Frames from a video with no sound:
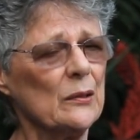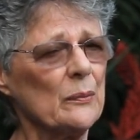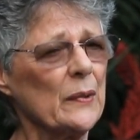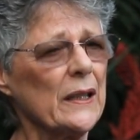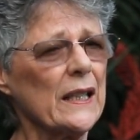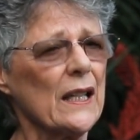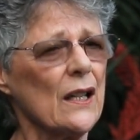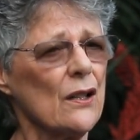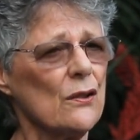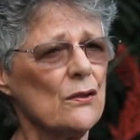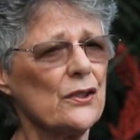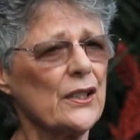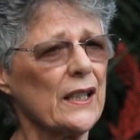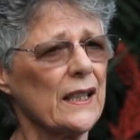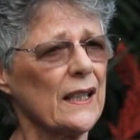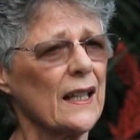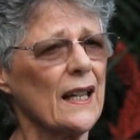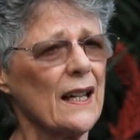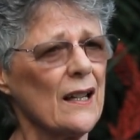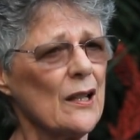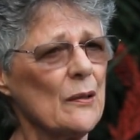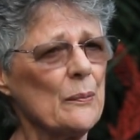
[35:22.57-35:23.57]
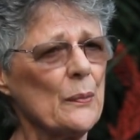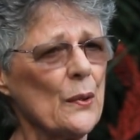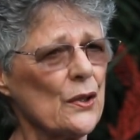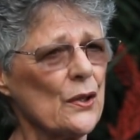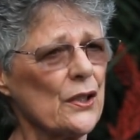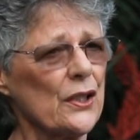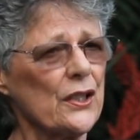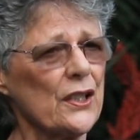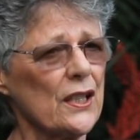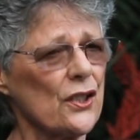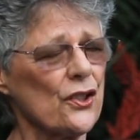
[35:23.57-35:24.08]
be holding our
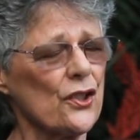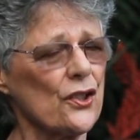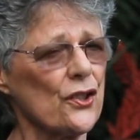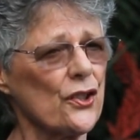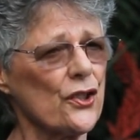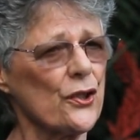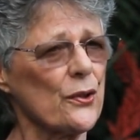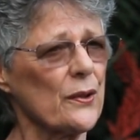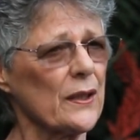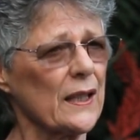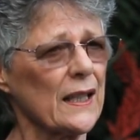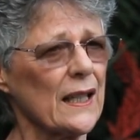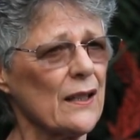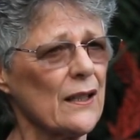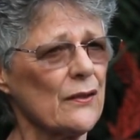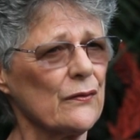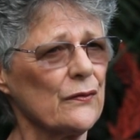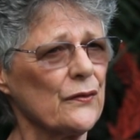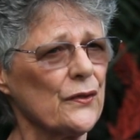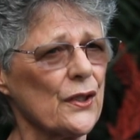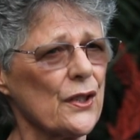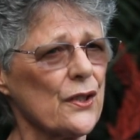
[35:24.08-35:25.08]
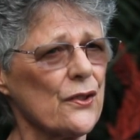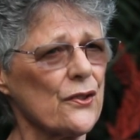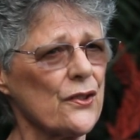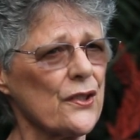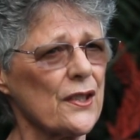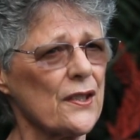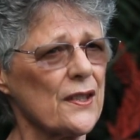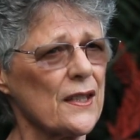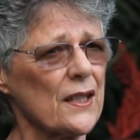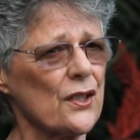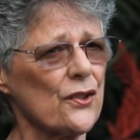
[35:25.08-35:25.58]
politicians to account for those
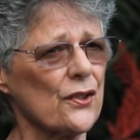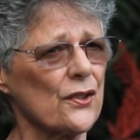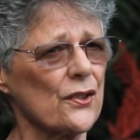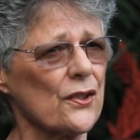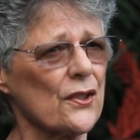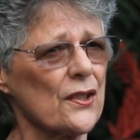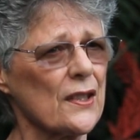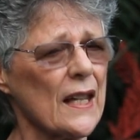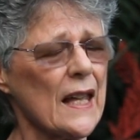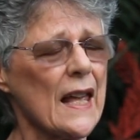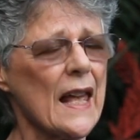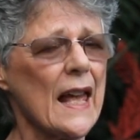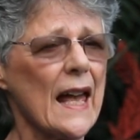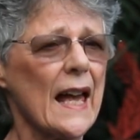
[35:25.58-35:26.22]
decisions.